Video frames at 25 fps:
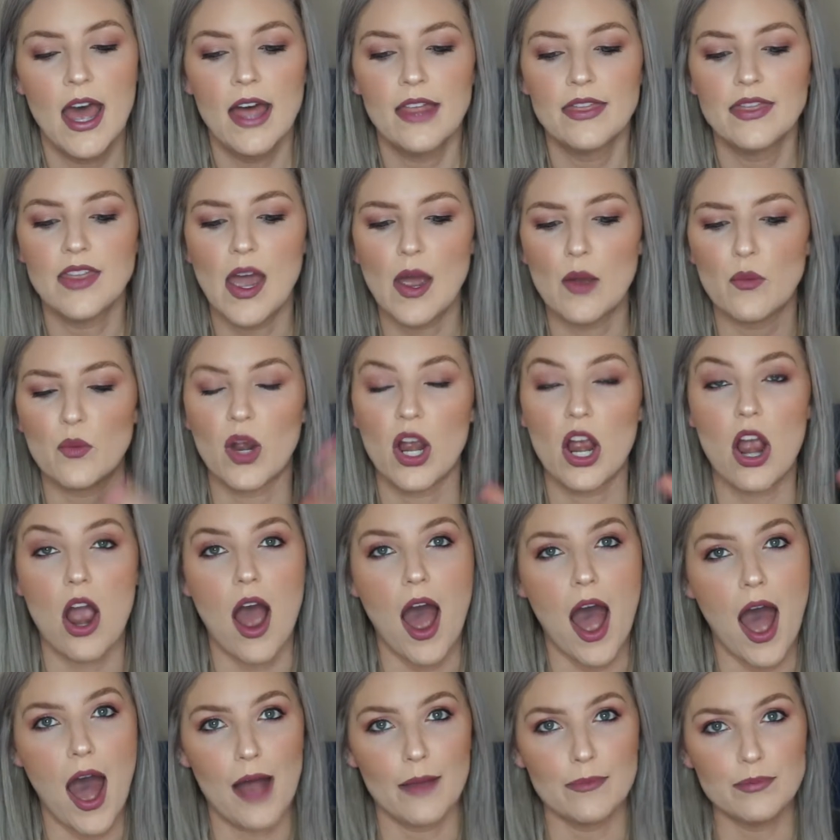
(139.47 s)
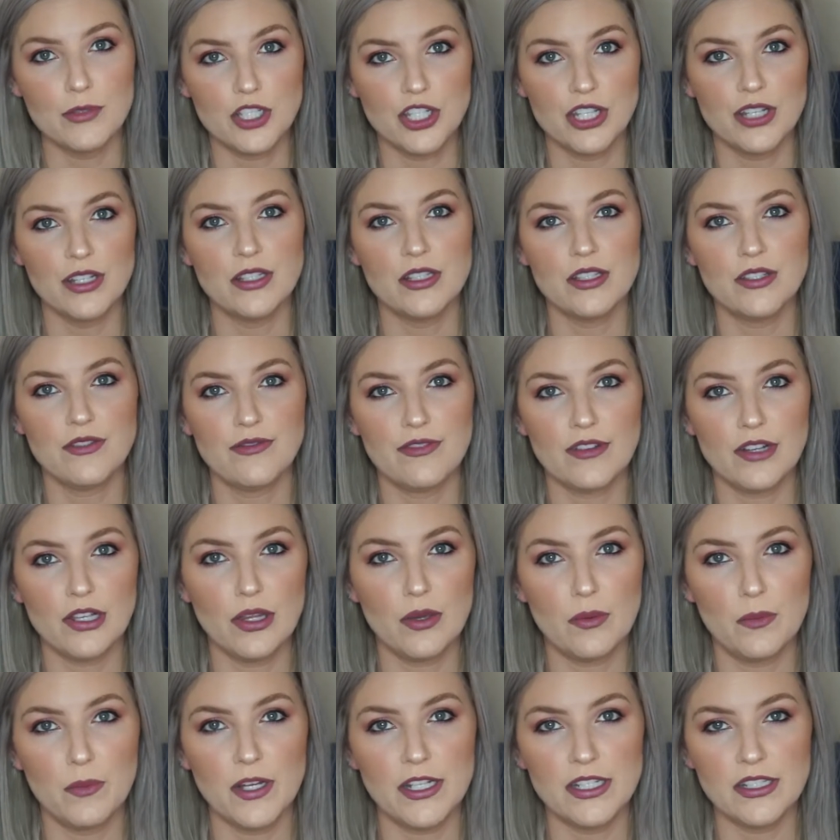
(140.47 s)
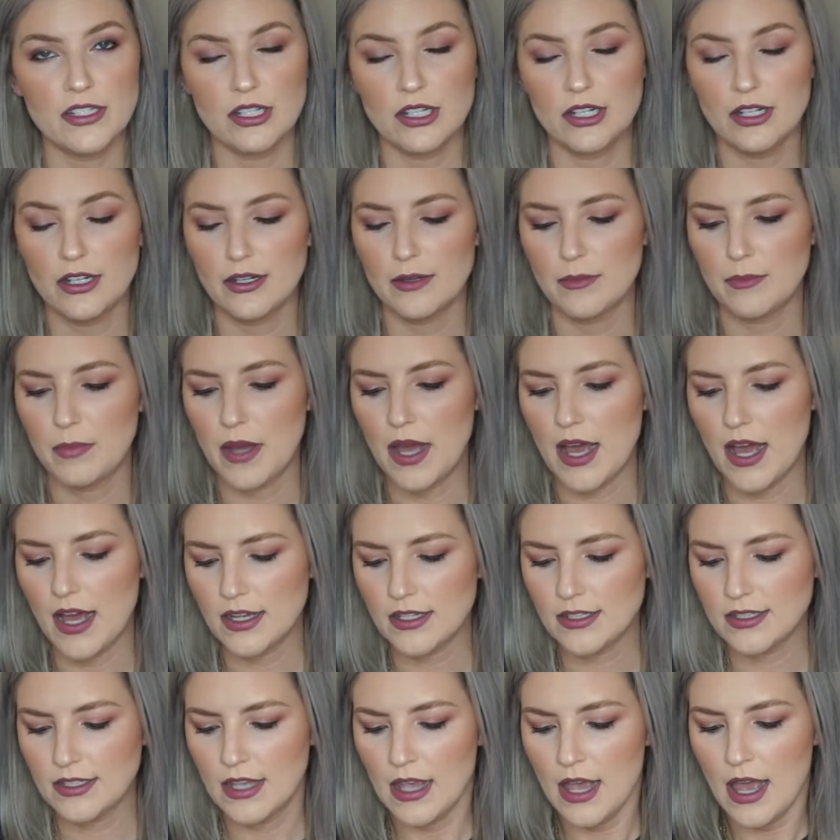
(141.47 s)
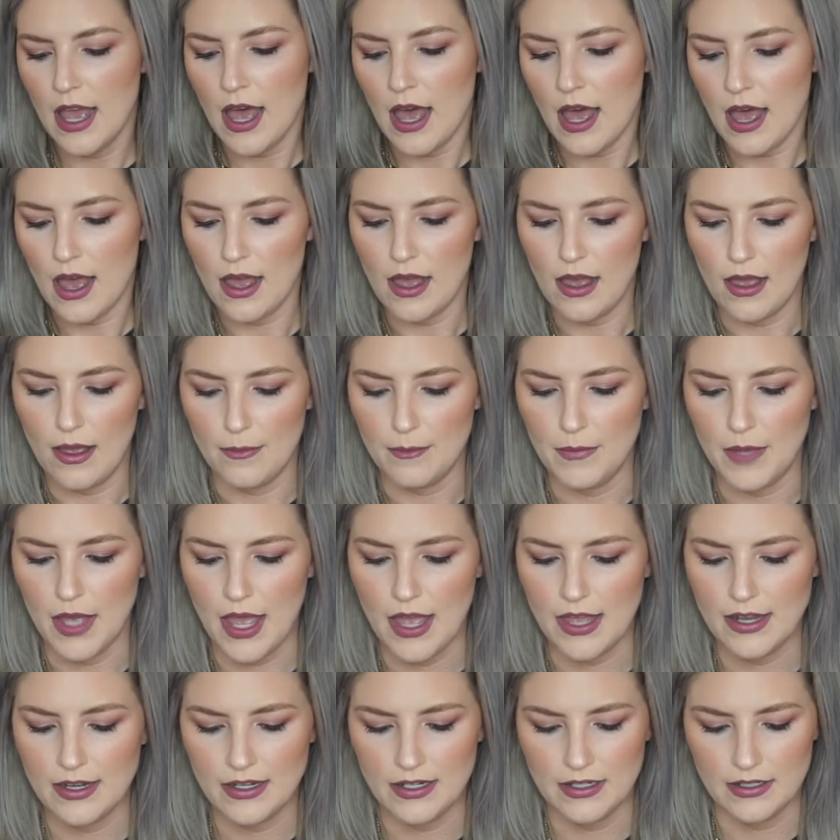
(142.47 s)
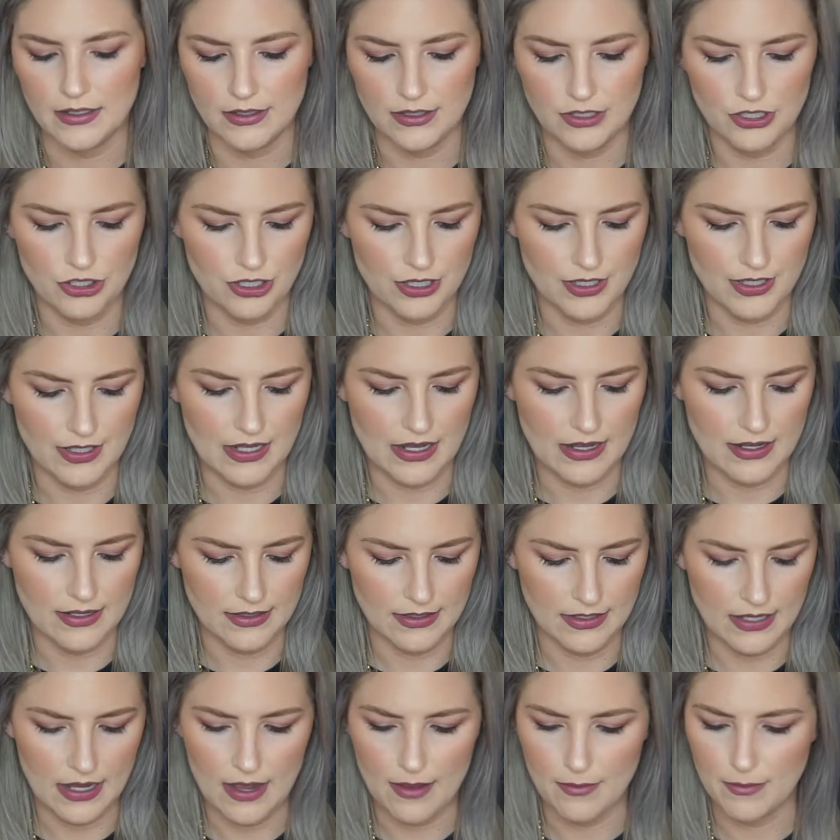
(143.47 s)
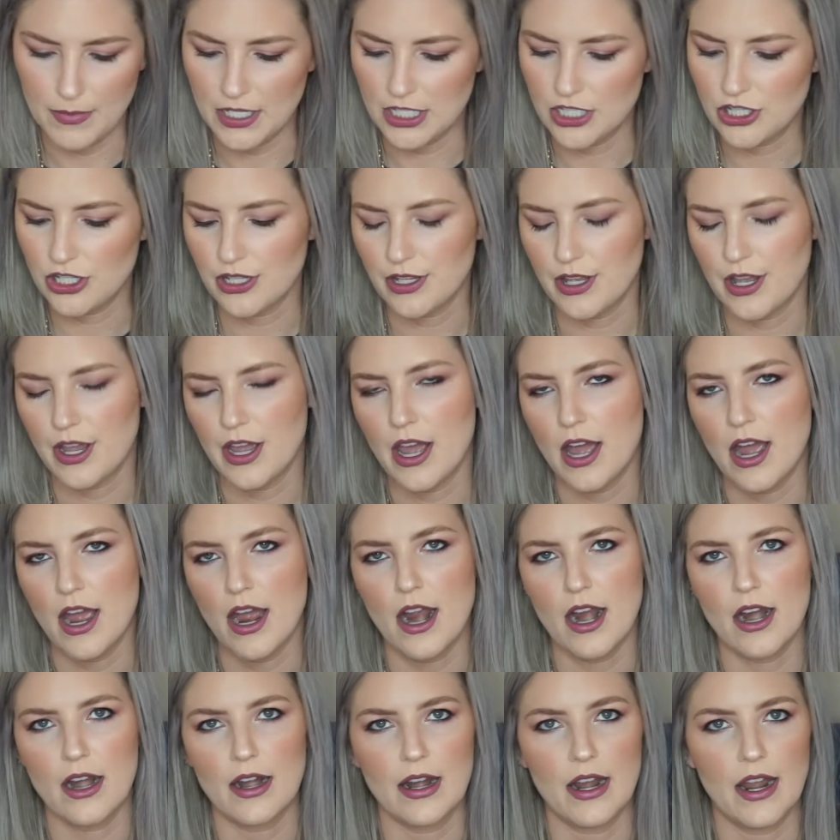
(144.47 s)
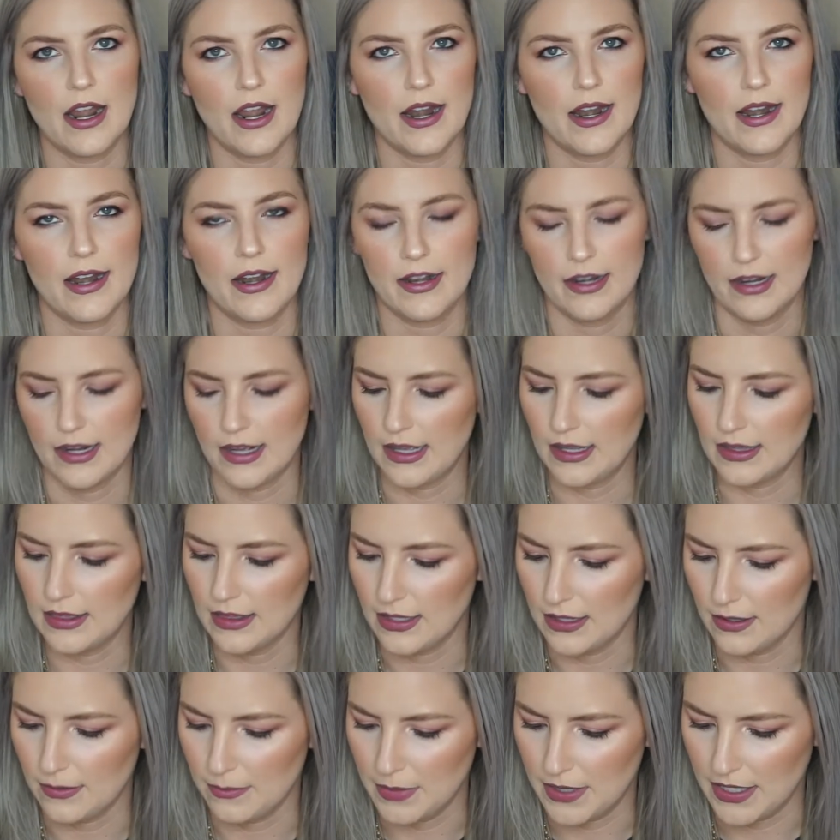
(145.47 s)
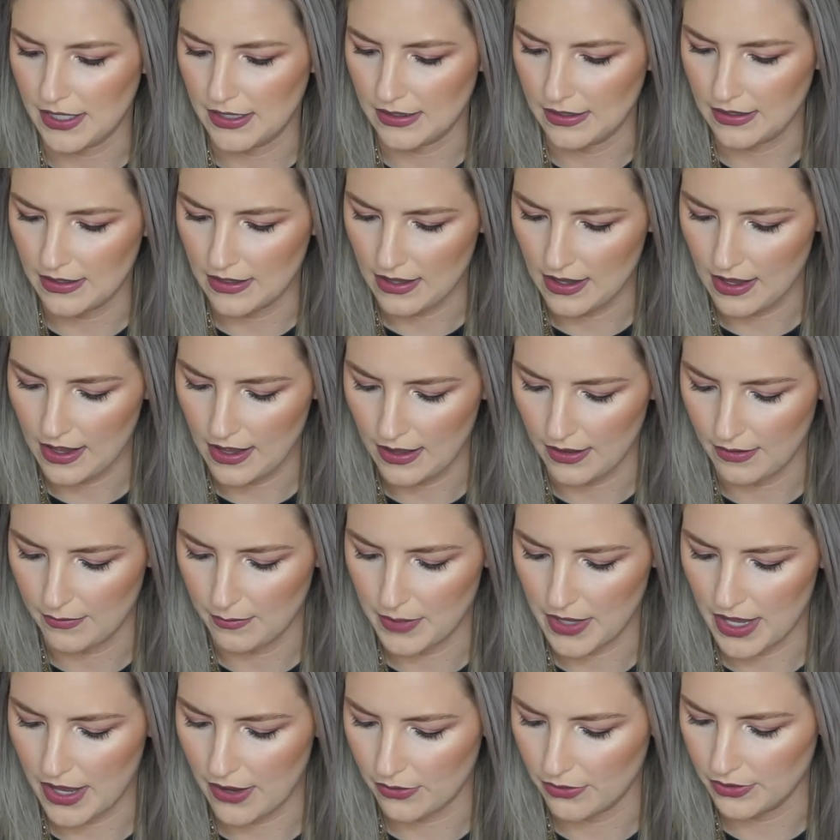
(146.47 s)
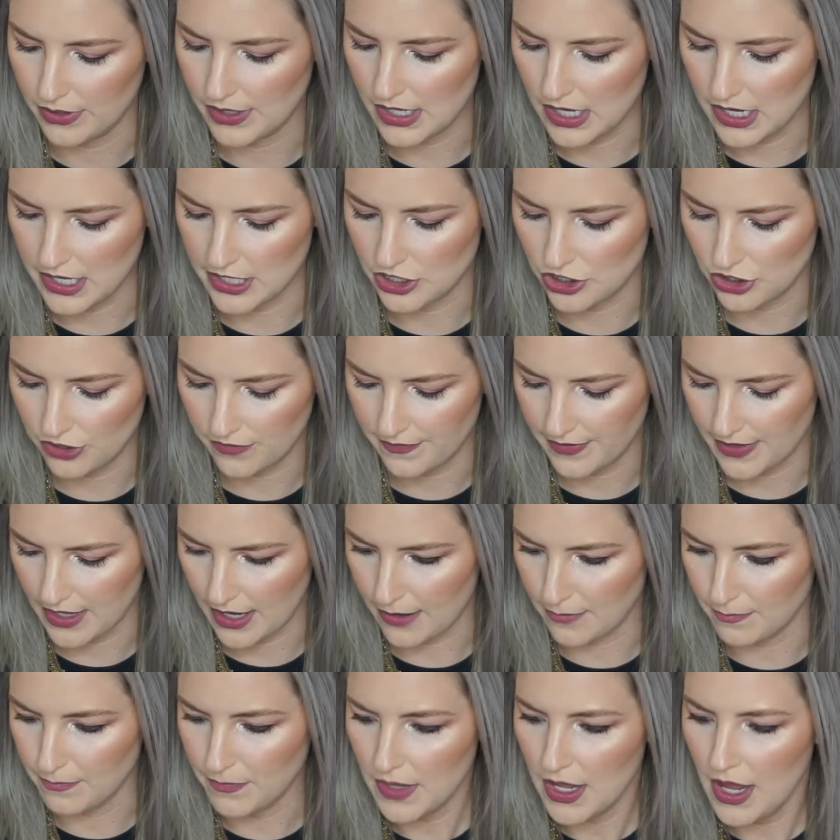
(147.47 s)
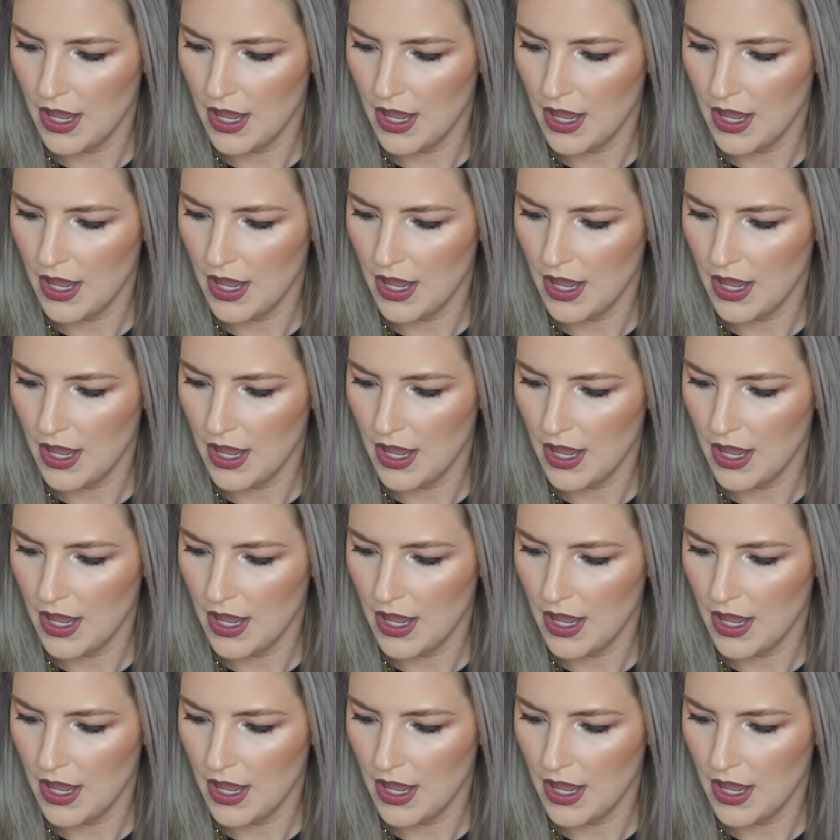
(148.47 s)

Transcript: that were options for the winter box. And it just says how much they are and a little bit about each of them.